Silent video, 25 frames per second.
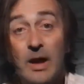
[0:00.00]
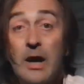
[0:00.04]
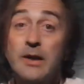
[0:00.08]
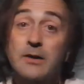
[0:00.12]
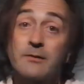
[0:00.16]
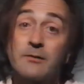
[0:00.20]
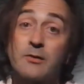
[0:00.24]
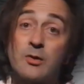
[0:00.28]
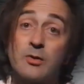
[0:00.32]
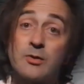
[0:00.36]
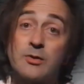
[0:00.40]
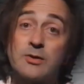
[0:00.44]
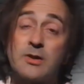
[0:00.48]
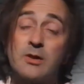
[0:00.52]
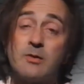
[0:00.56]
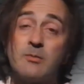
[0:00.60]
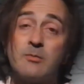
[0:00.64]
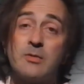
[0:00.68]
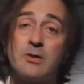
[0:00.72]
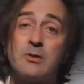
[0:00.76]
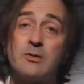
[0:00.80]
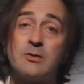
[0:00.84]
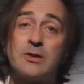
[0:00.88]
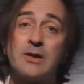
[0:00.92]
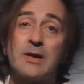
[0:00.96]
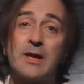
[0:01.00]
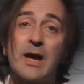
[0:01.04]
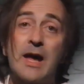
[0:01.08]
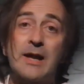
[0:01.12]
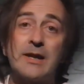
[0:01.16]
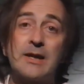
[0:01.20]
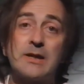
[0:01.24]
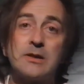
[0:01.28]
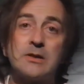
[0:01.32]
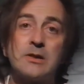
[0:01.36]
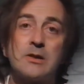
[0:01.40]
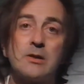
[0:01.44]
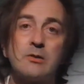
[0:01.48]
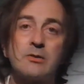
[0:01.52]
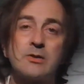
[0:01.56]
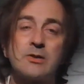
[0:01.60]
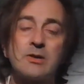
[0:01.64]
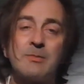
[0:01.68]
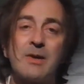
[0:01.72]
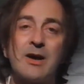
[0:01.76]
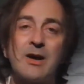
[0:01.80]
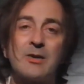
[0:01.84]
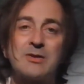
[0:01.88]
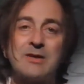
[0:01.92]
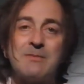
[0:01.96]
And of course, the amusing anecdotes
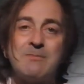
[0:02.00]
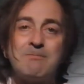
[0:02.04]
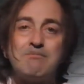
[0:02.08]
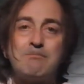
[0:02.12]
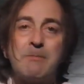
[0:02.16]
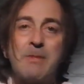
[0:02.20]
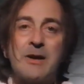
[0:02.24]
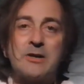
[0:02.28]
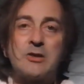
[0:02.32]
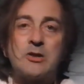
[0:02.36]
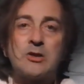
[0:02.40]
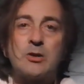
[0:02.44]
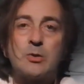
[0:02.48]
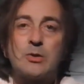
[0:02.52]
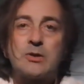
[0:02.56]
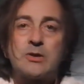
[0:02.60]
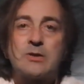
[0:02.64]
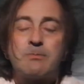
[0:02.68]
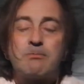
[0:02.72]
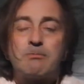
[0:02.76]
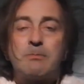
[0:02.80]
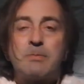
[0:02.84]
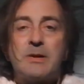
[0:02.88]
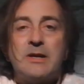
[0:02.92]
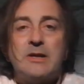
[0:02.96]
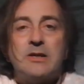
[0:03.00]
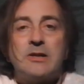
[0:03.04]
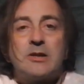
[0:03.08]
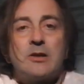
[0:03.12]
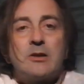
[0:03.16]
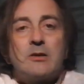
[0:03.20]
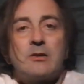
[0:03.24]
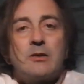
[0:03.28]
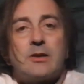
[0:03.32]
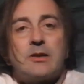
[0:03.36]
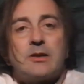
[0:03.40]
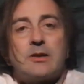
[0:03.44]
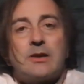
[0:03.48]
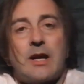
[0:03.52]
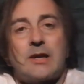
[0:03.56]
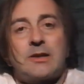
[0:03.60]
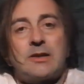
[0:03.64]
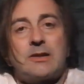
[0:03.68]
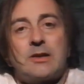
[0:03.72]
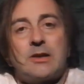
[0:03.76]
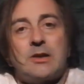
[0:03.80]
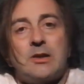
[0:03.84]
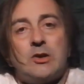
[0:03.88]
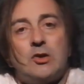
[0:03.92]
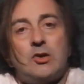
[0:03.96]
about impetuous Peter and
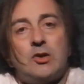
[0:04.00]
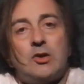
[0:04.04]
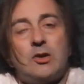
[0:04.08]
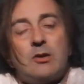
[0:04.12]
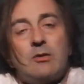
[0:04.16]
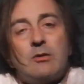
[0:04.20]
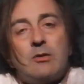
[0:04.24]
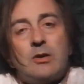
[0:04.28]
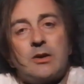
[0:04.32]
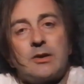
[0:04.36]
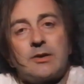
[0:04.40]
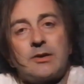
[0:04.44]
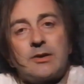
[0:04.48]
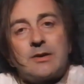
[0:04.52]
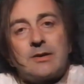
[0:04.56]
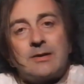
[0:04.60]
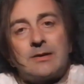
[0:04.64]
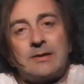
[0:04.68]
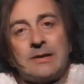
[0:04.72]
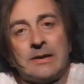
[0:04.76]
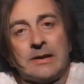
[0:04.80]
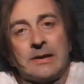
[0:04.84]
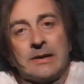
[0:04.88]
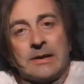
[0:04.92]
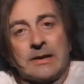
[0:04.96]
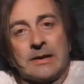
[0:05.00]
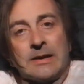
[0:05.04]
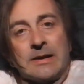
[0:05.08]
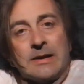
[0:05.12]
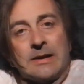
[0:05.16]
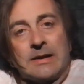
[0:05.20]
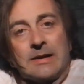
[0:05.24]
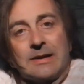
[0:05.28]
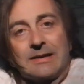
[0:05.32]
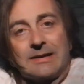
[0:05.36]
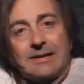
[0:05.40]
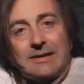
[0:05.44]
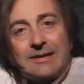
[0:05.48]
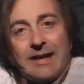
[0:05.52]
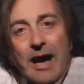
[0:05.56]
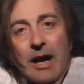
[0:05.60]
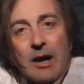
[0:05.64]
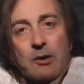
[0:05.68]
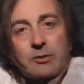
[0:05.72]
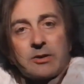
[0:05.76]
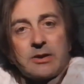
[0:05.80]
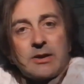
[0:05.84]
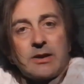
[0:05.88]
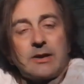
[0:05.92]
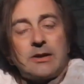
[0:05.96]
nasty Judas and
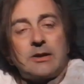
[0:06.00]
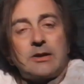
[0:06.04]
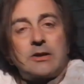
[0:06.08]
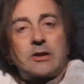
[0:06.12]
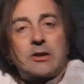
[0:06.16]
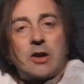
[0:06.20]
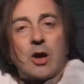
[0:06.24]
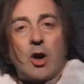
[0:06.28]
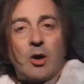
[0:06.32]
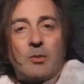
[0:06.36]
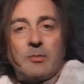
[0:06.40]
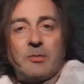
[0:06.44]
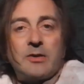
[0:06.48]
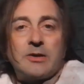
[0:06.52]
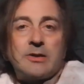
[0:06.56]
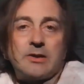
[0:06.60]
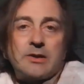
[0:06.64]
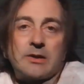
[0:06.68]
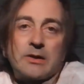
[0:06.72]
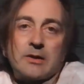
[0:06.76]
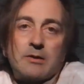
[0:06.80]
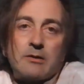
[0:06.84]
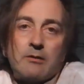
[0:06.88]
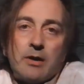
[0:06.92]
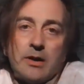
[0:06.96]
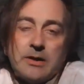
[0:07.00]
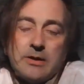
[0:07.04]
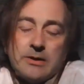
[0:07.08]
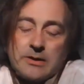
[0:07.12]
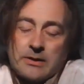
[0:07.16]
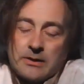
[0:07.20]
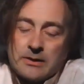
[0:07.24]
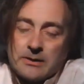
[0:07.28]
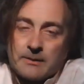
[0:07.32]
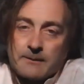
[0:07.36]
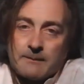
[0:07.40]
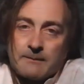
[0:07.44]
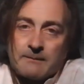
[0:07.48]
doubting Thomas and the rest.